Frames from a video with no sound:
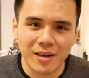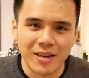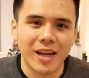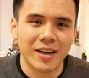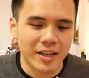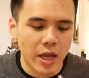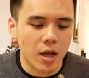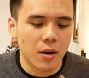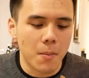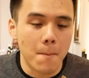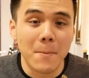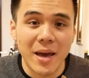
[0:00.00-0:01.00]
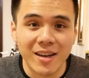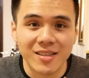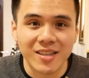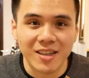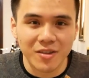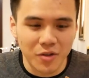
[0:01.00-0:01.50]
Yet again,
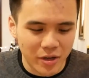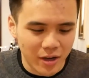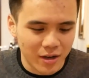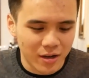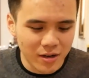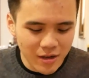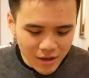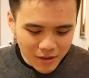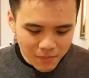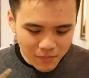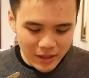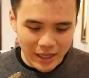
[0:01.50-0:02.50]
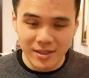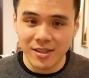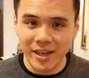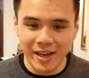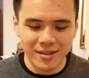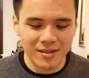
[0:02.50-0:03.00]
menacing looking. Let's
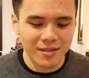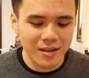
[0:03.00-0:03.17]
taste.